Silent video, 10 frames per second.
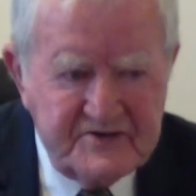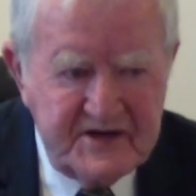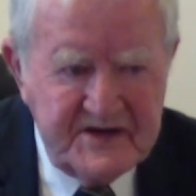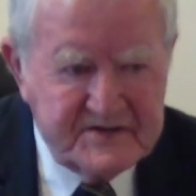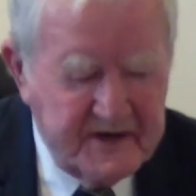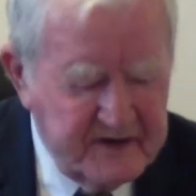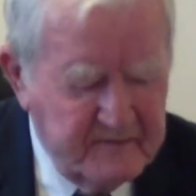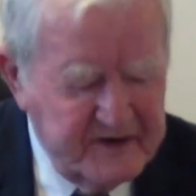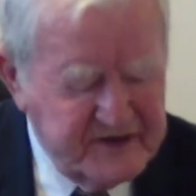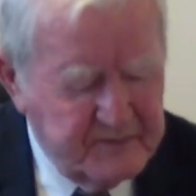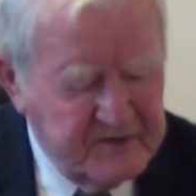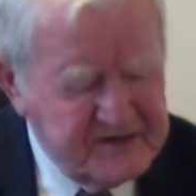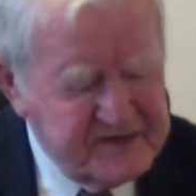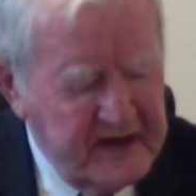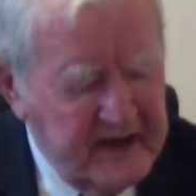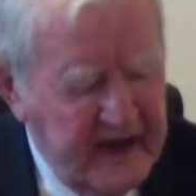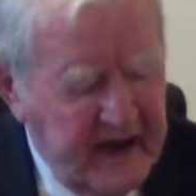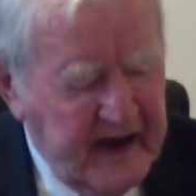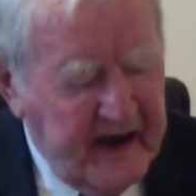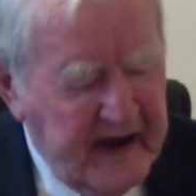decent individuals,
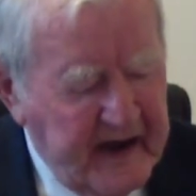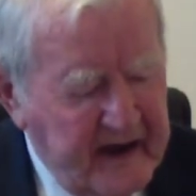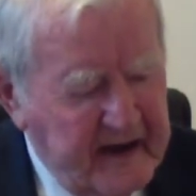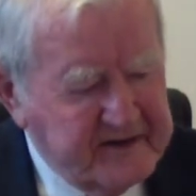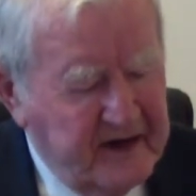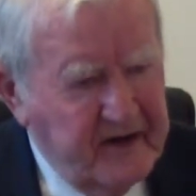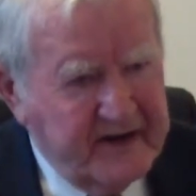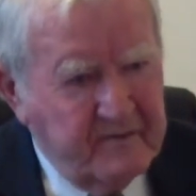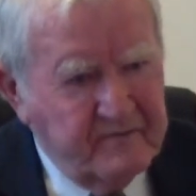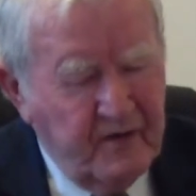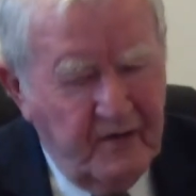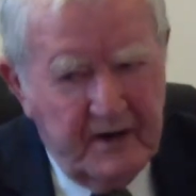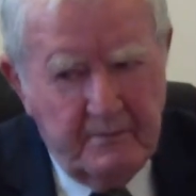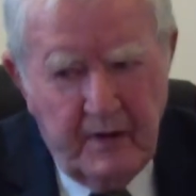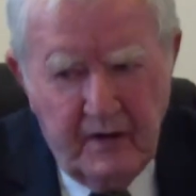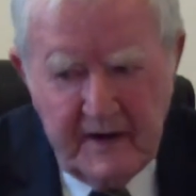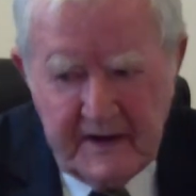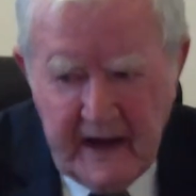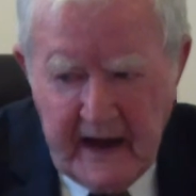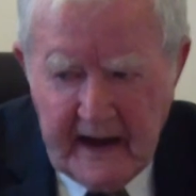the like of Ronan
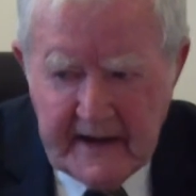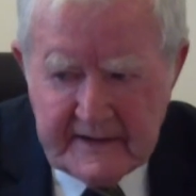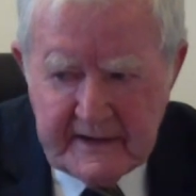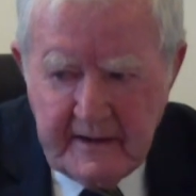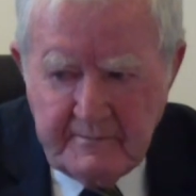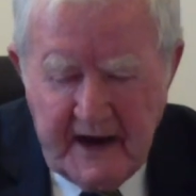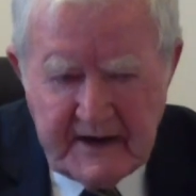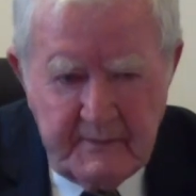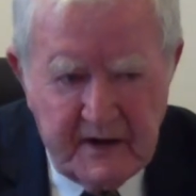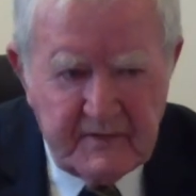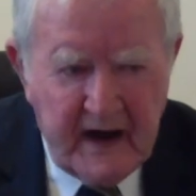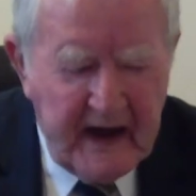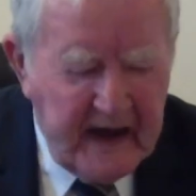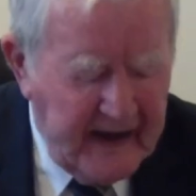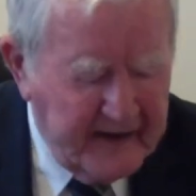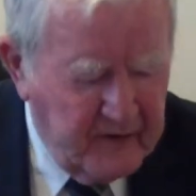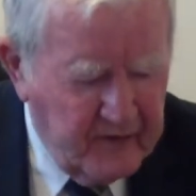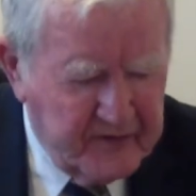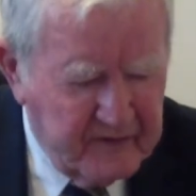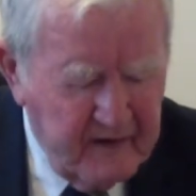Mullen and Matty McGrath and
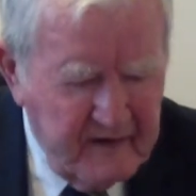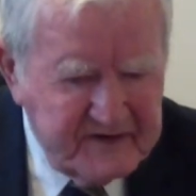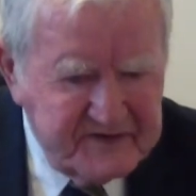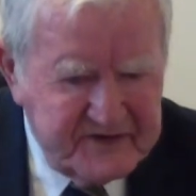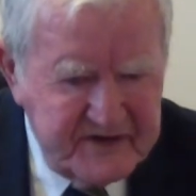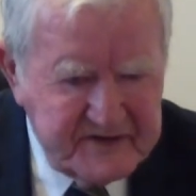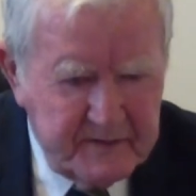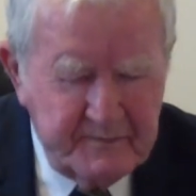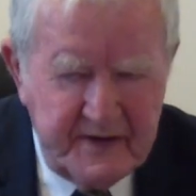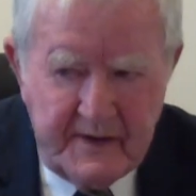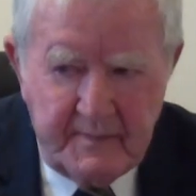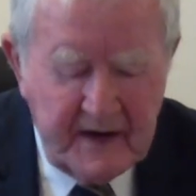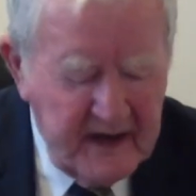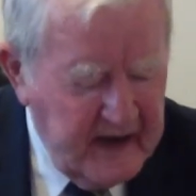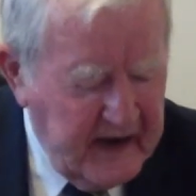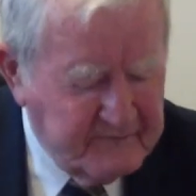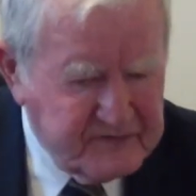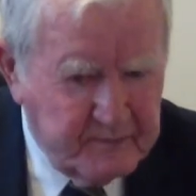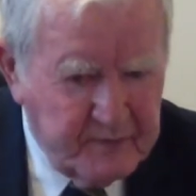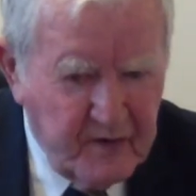other decent people, have
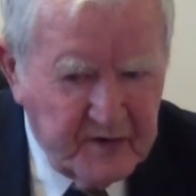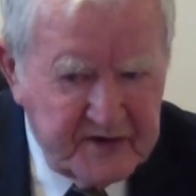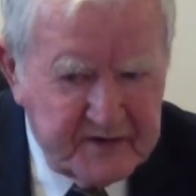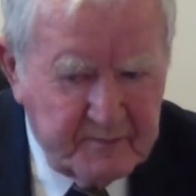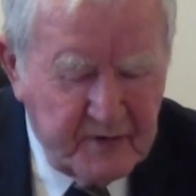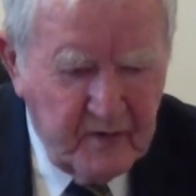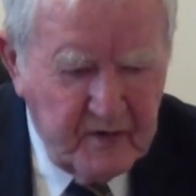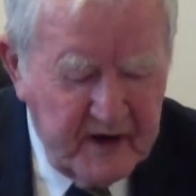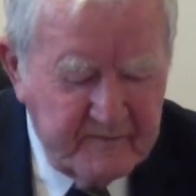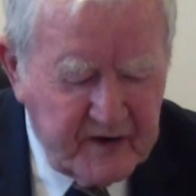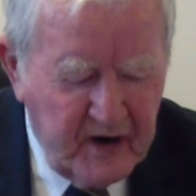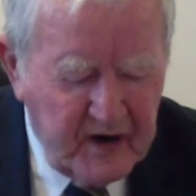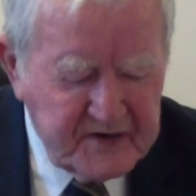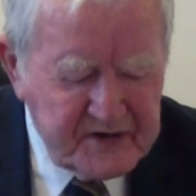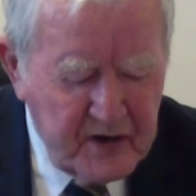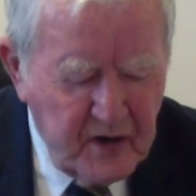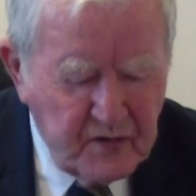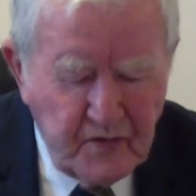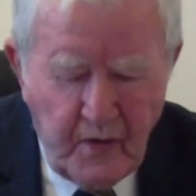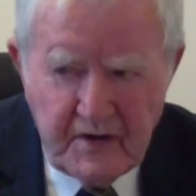supported the pro-life cause.
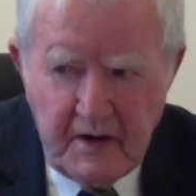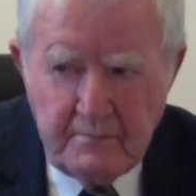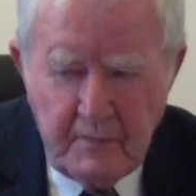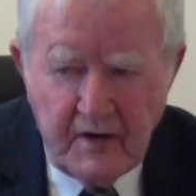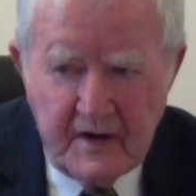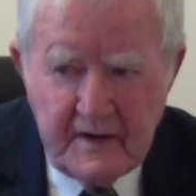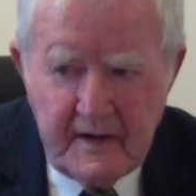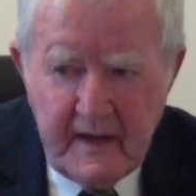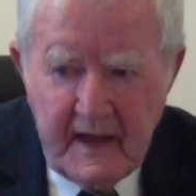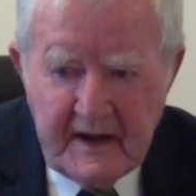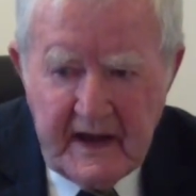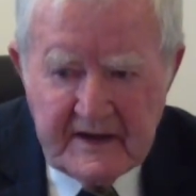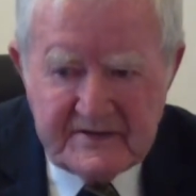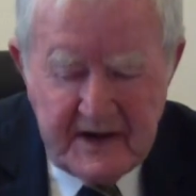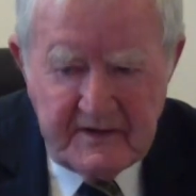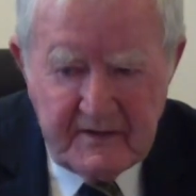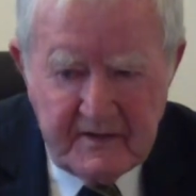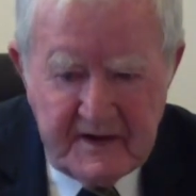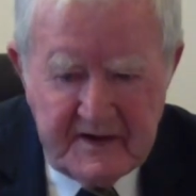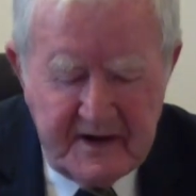Ronan Mullen, a
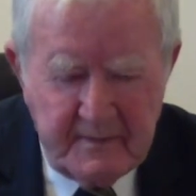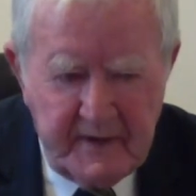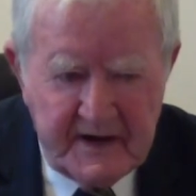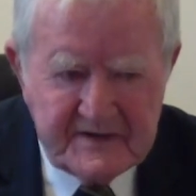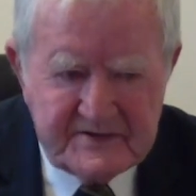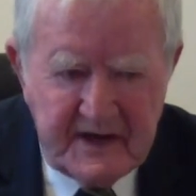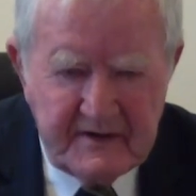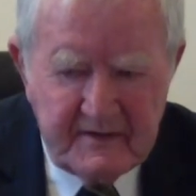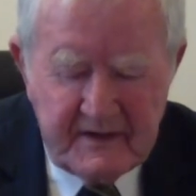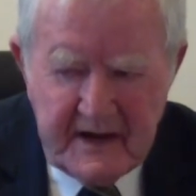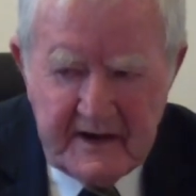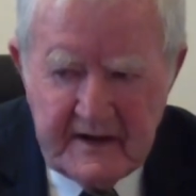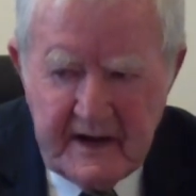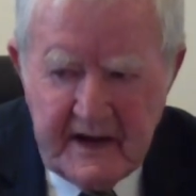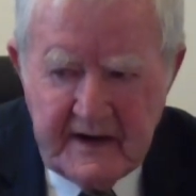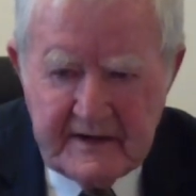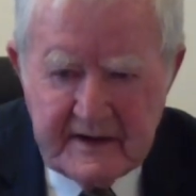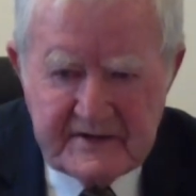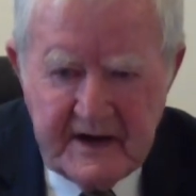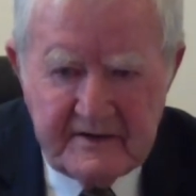senator, an independent senator in the
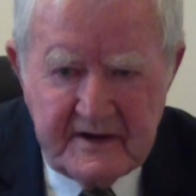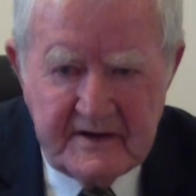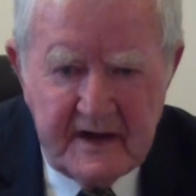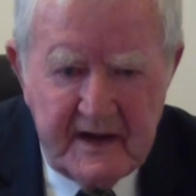Senate in